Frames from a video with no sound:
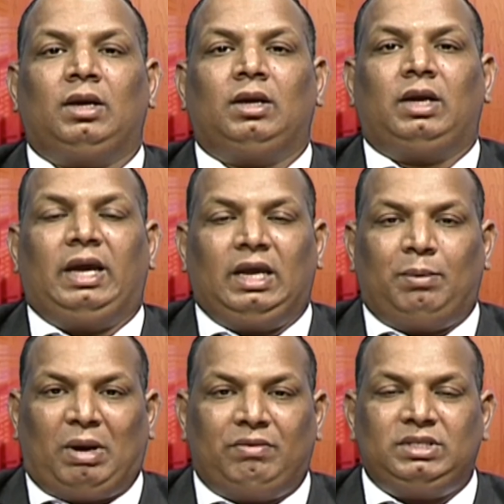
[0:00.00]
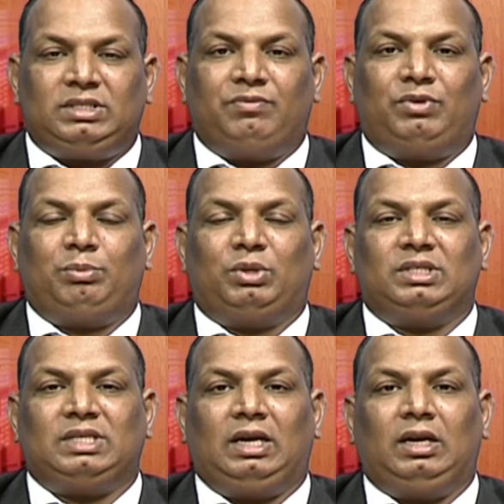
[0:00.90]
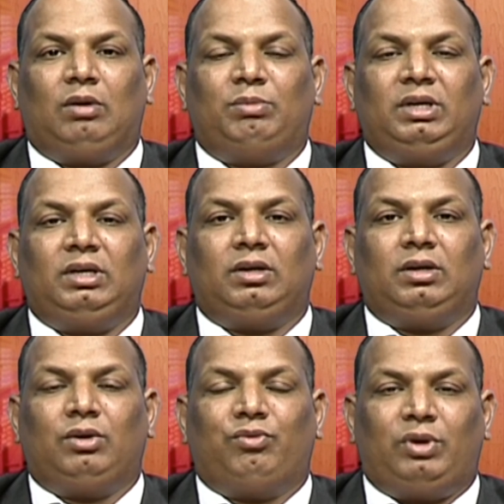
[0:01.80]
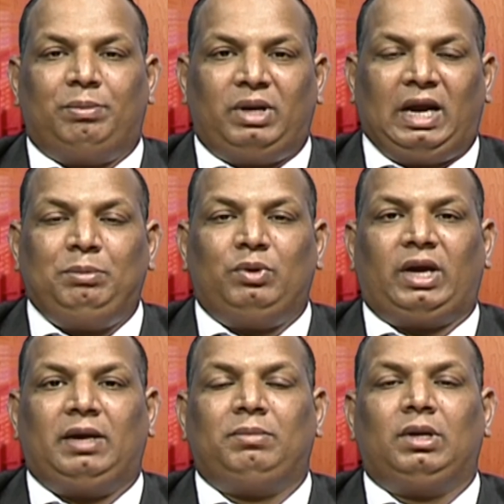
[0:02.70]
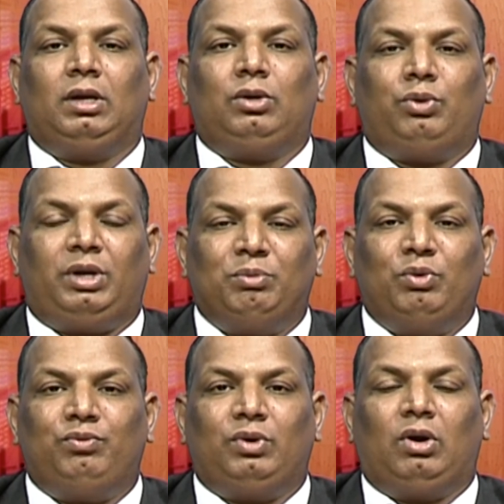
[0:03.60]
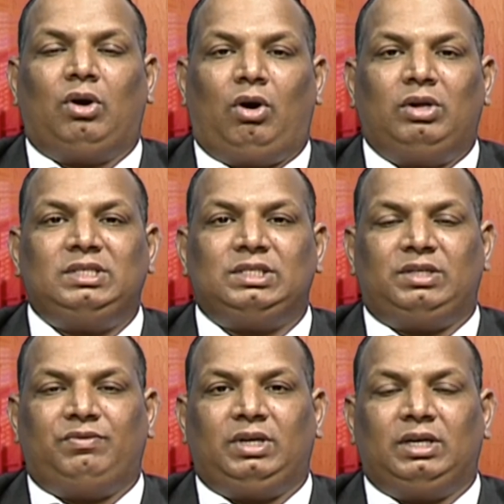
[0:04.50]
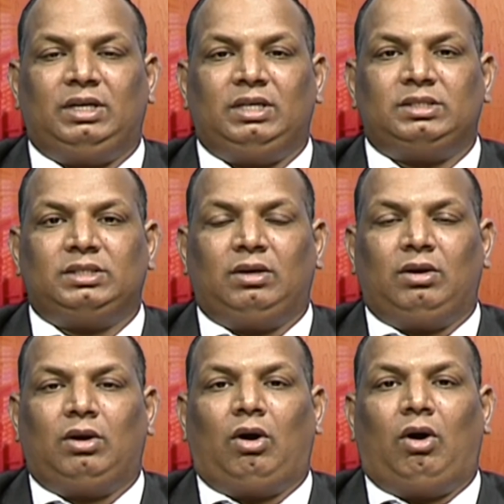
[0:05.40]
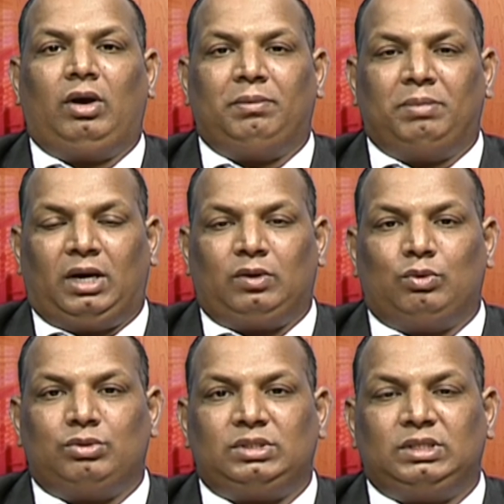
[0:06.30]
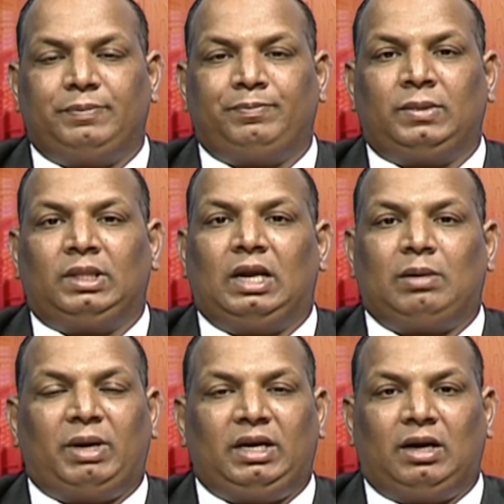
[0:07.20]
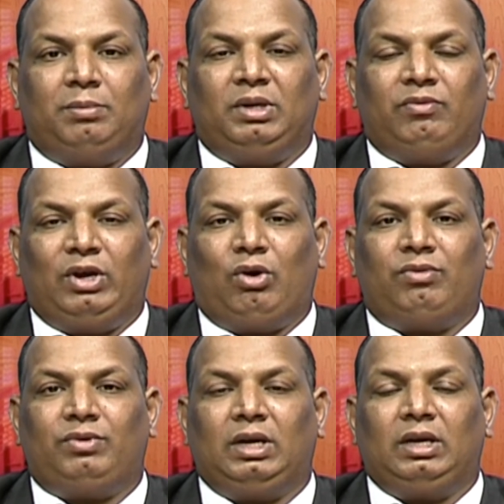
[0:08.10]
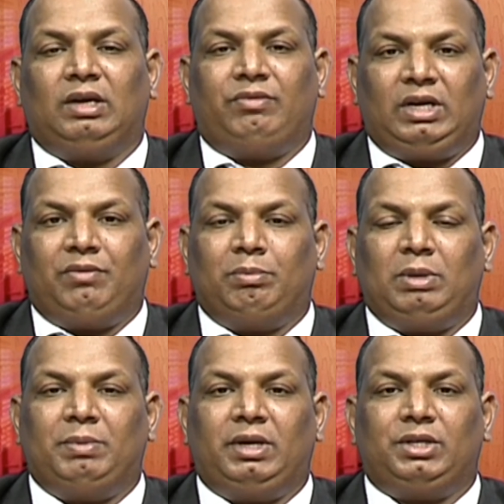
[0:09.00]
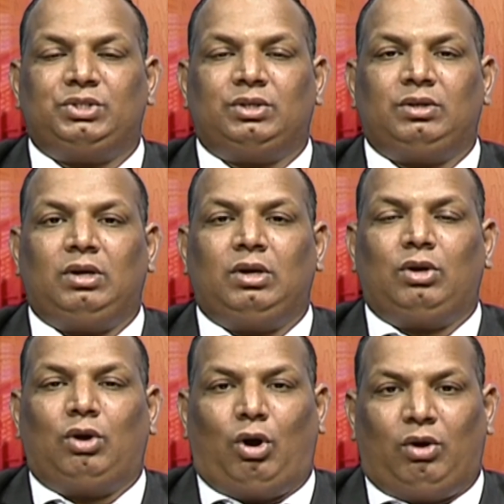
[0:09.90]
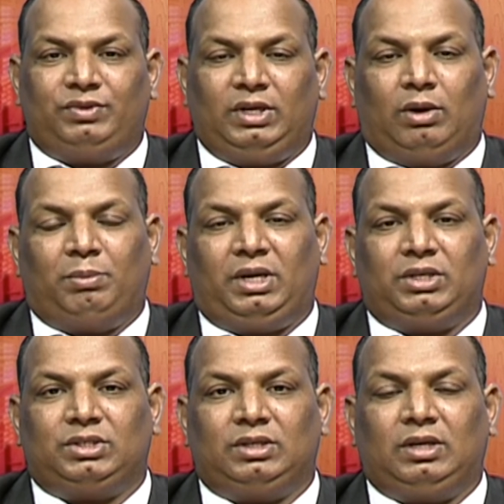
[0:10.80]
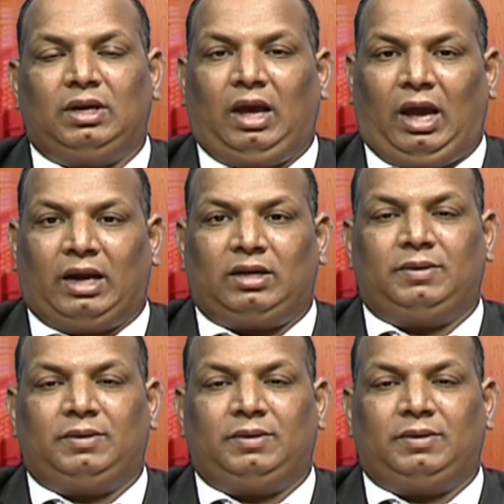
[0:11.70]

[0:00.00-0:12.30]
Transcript: Again, a power is conferred upon the central government from time to time to remove all such difficulties or embargoes that might come in way of effective implementation of the Competition Act.